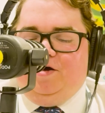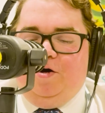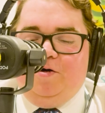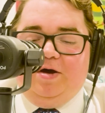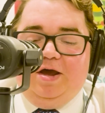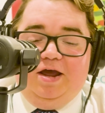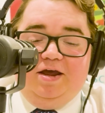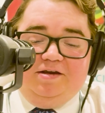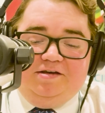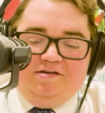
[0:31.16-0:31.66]

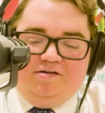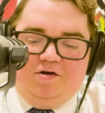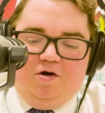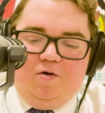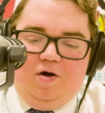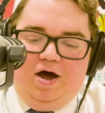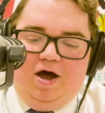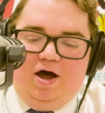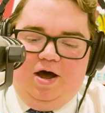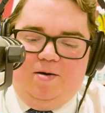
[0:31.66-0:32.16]
Okay,
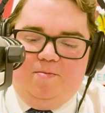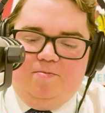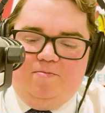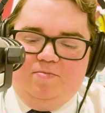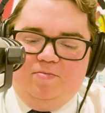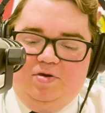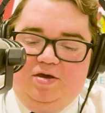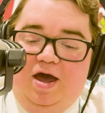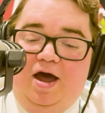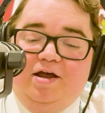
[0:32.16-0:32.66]
so
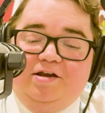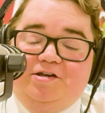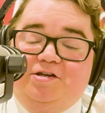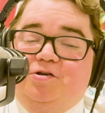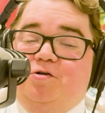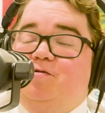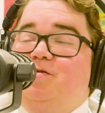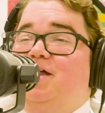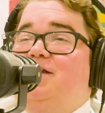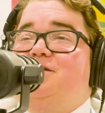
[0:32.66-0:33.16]

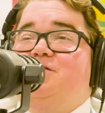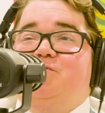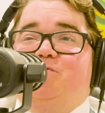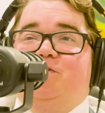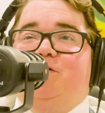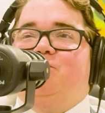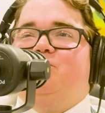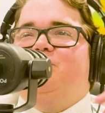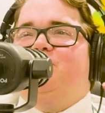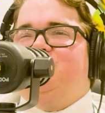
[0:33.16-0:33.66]

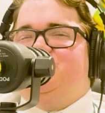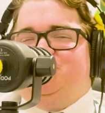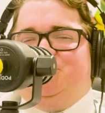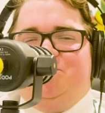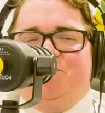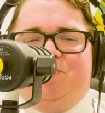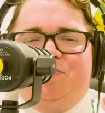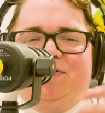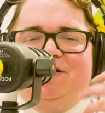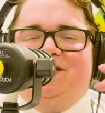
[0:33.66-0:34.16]
we'll
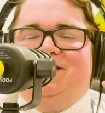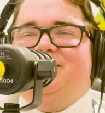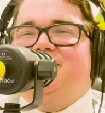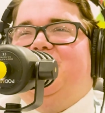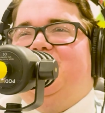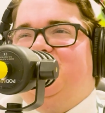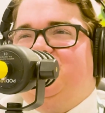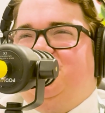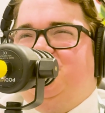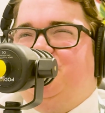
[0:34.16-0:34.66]
jump into
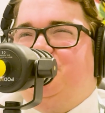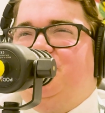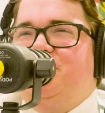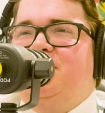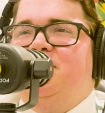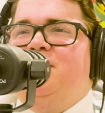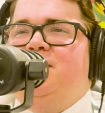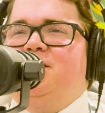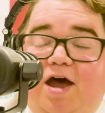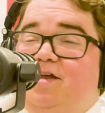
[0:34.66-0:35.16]
that a little
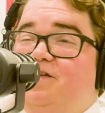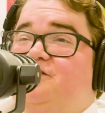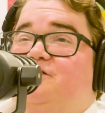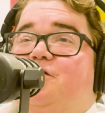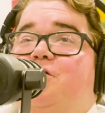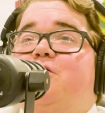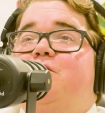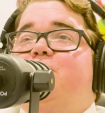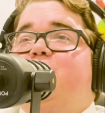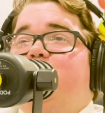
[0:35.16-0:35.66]
bit. Yeah,
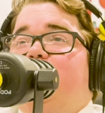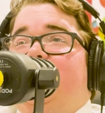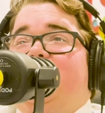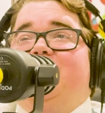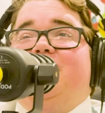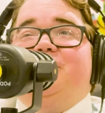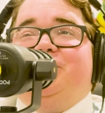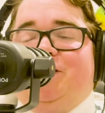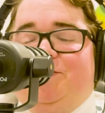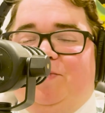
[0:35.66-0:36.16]
so we're
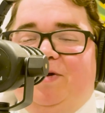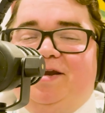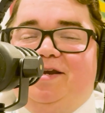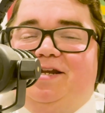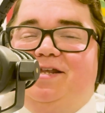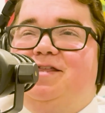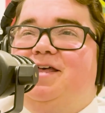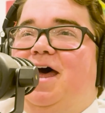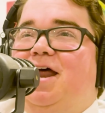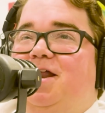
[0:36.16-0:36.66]
gonna jump
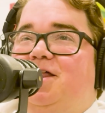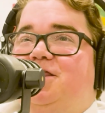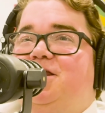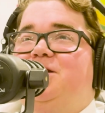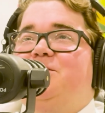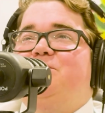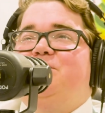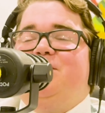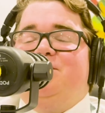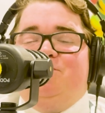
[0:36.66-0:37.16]
into that a
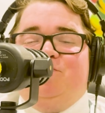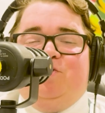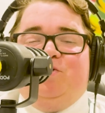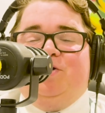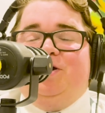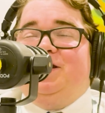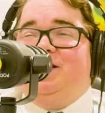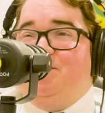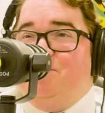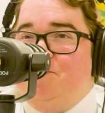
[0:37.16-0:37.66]
little bit
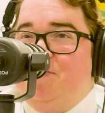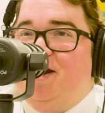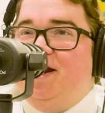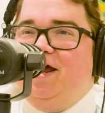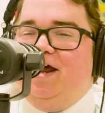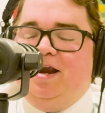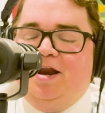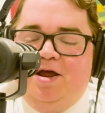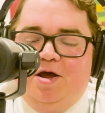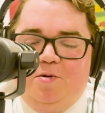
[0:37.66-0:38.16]
more in a
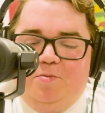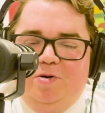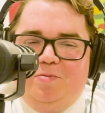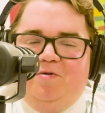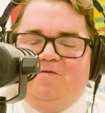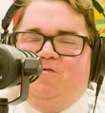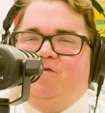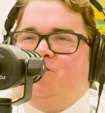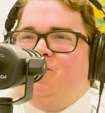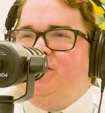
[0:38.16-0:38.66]
minute. But
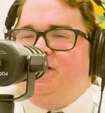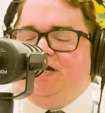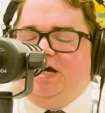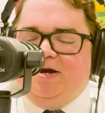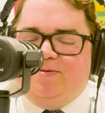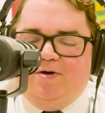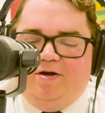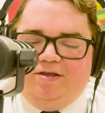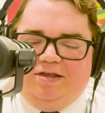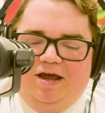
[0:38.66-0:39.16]
before we
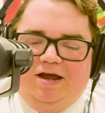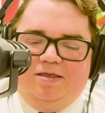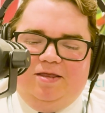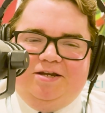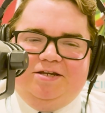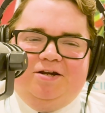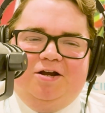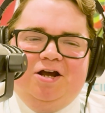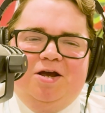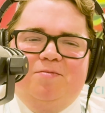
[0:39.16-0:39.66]
talk about that,
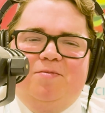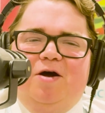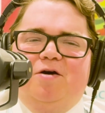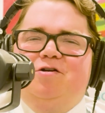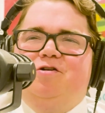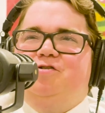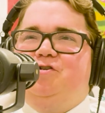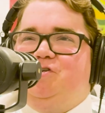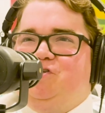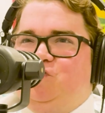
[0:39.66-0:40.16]
let's talk
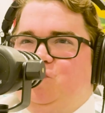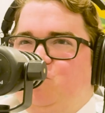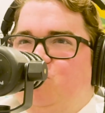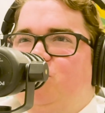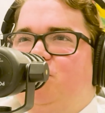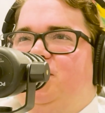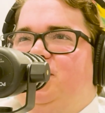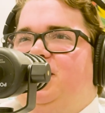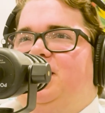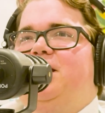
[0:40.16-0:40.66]
about your
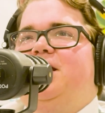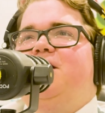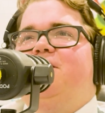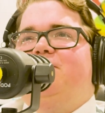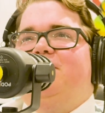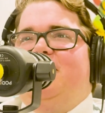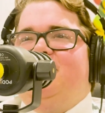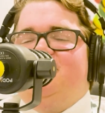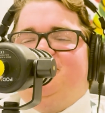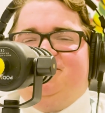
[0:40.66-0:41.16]
schooling and how
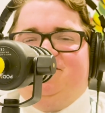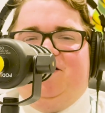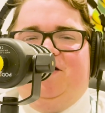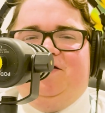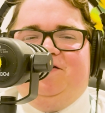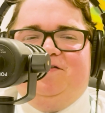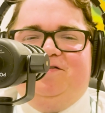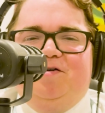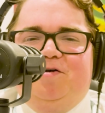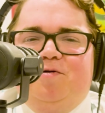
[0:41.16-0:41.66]
that has
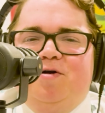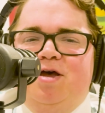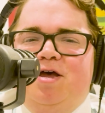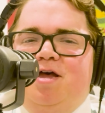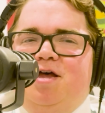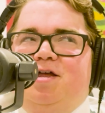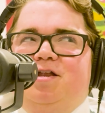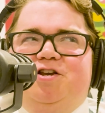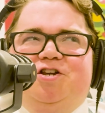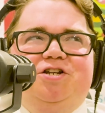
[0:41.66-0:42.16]
gone. So,
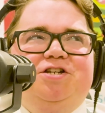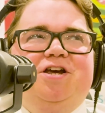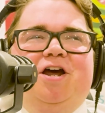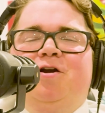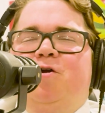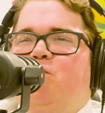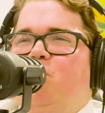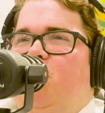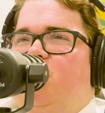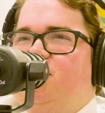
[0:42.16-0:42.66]
just
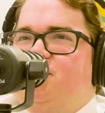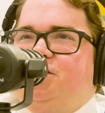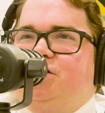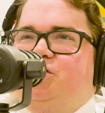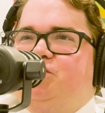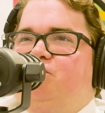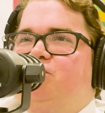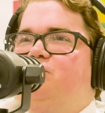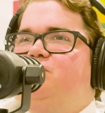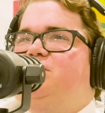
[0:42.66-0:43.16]
kind of walk us
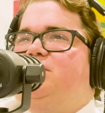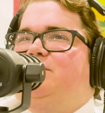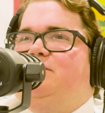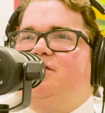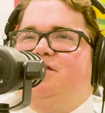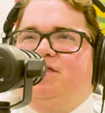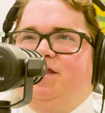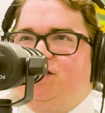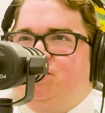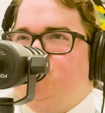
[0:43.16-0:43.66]
through some of
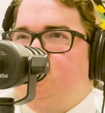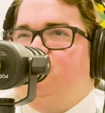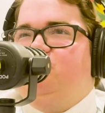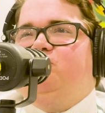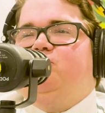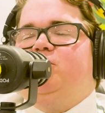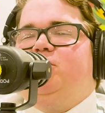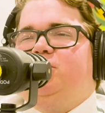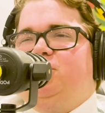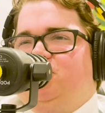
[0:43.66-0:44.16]
the things
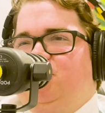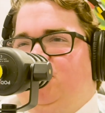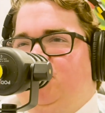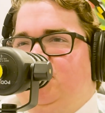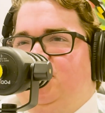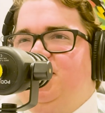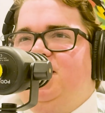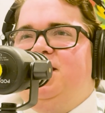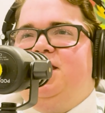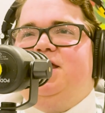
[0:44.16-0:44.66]
you've worked
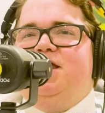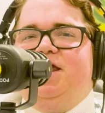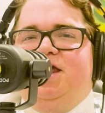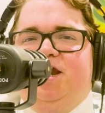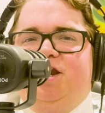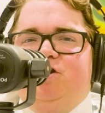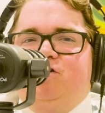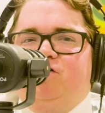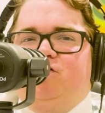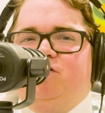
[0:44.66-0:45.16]
on
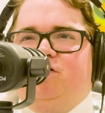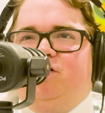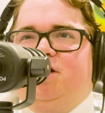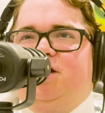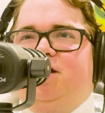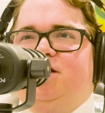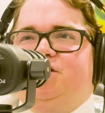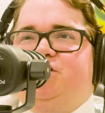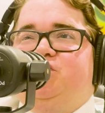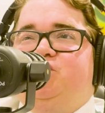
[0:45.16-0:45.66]
in your
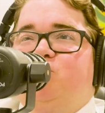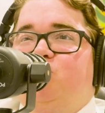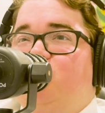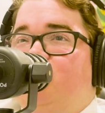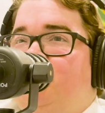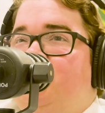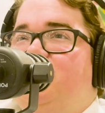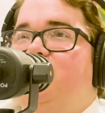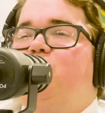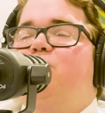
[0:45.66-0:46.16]

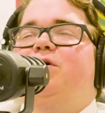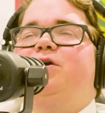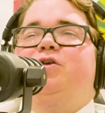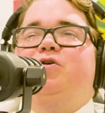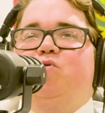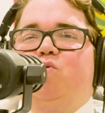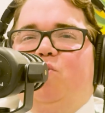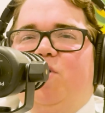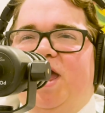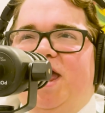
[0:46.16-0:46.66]
schooling, where
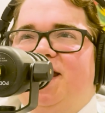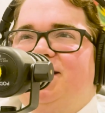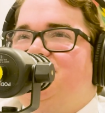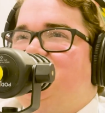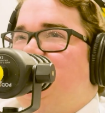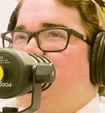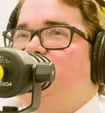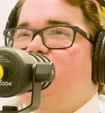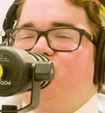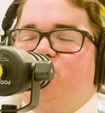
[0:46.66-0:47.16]
you went,
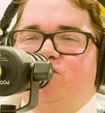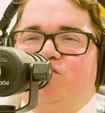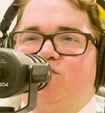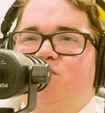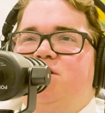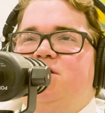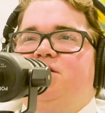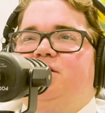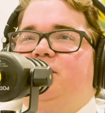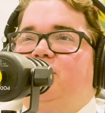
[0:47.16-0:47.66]
and who
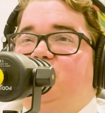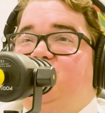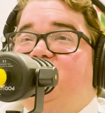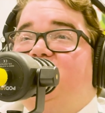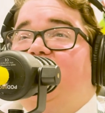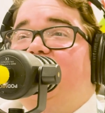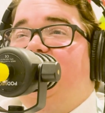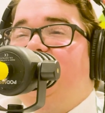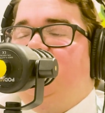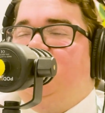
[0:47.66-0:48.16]
you
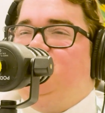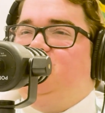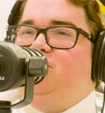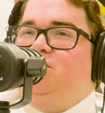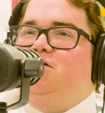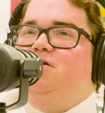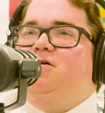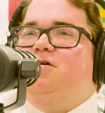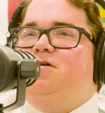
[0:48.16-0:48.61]
studied under.